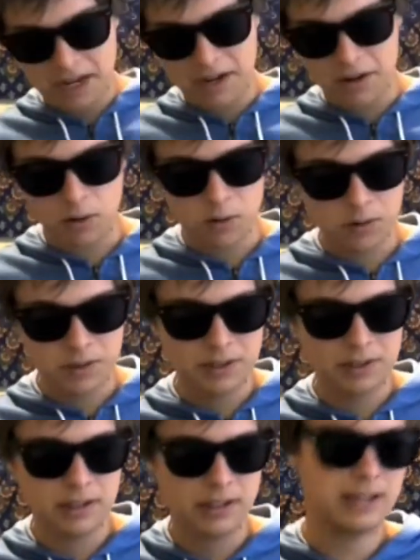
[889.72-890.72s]
dead cold.
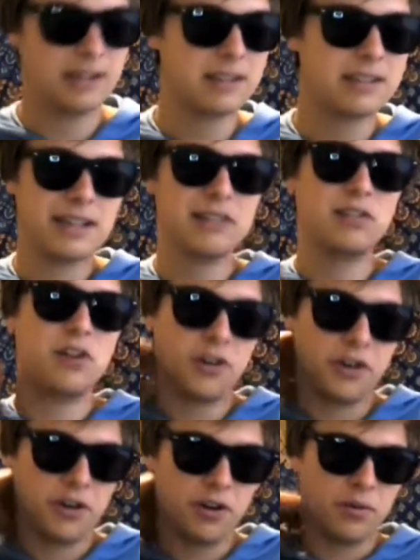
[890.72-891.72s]
It does take
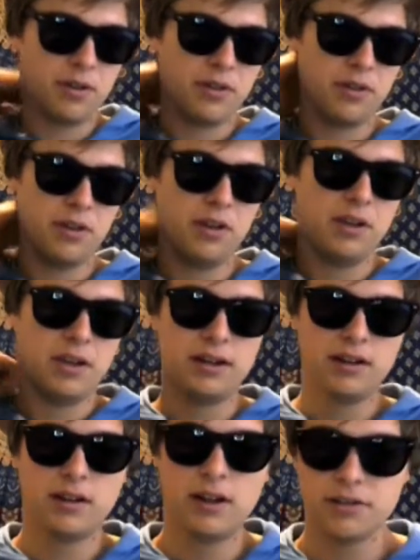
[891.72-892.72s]
longer with the
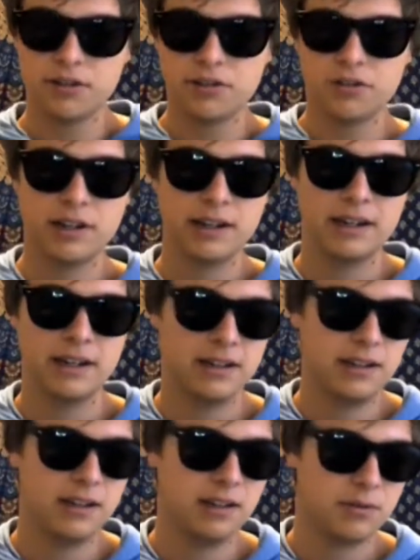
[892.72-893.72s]
concentrate
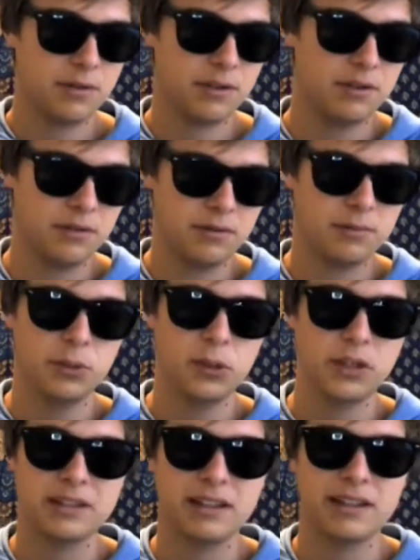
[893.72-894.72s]
and e-liquid
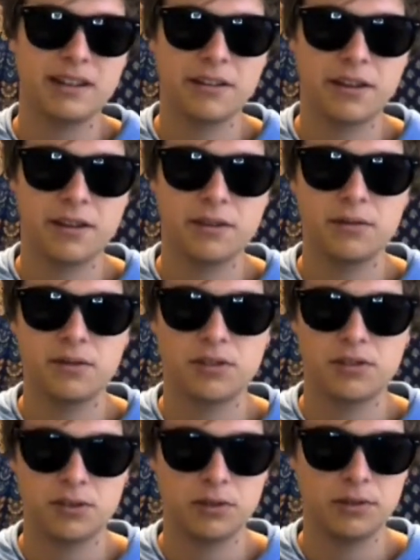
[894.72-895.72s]
bullets in there, though,
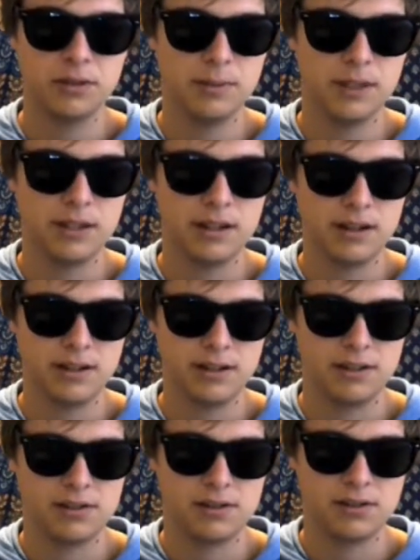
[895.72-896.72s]
solely
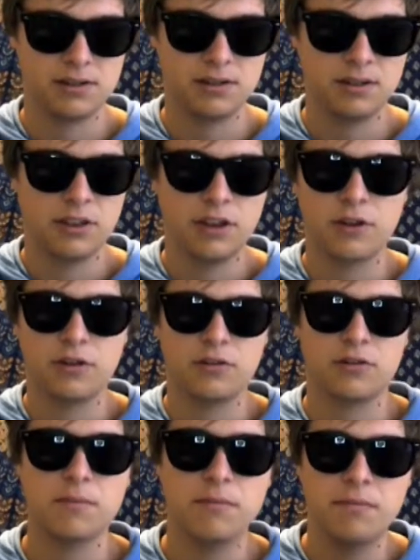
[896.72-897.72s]
because
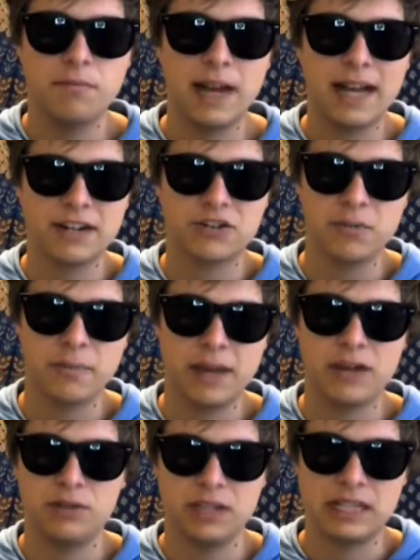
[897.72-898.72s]
they're extra
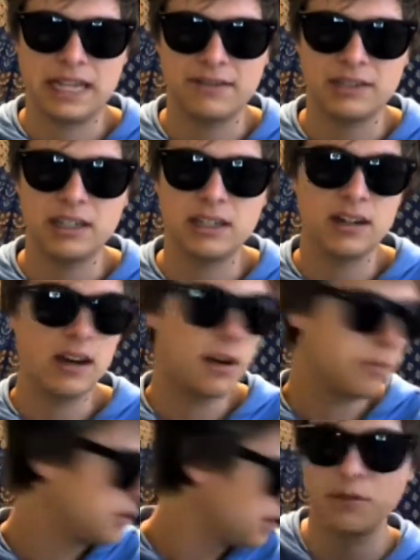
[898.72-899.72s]
metal that they have to heat
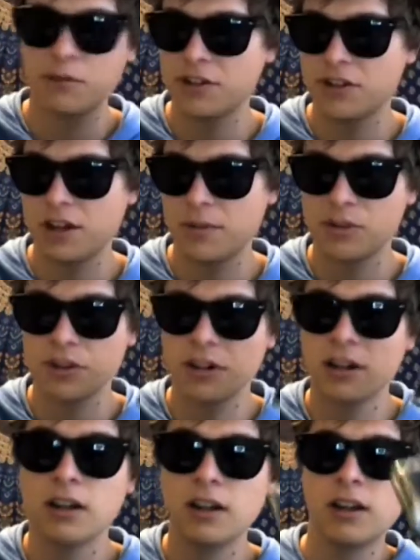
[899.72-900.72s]
up. We've reached
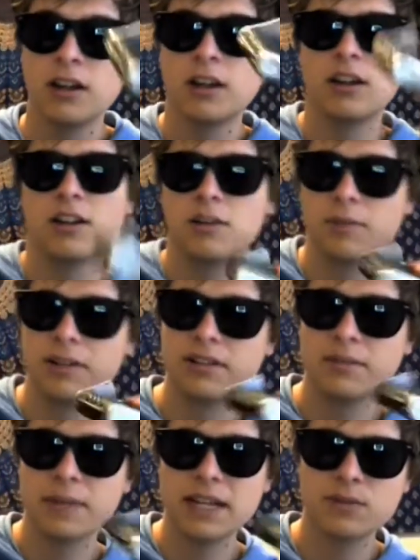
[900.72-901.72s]
temperature. This
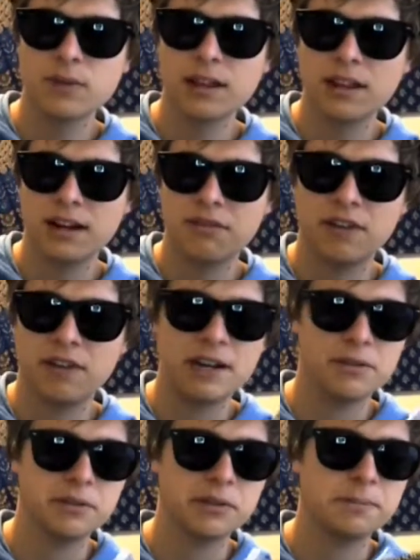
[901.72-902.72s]
is the best way that
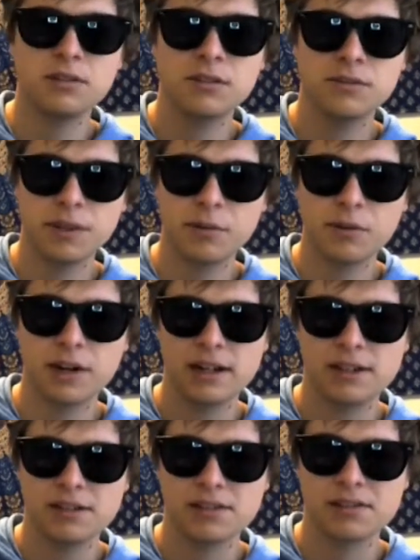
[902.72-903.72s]
found to
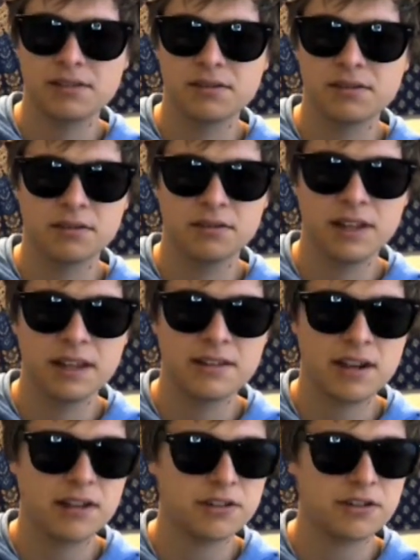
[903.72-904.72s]
vaporize
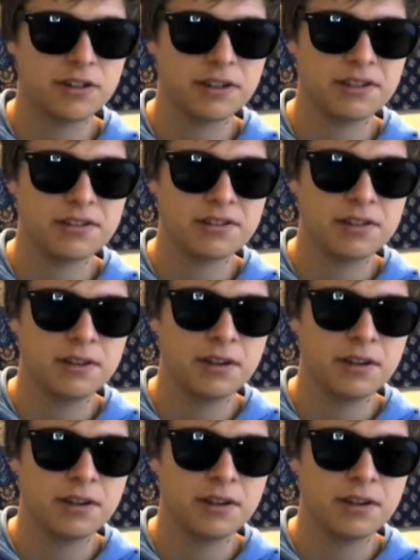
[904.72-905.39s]
dense concentrates.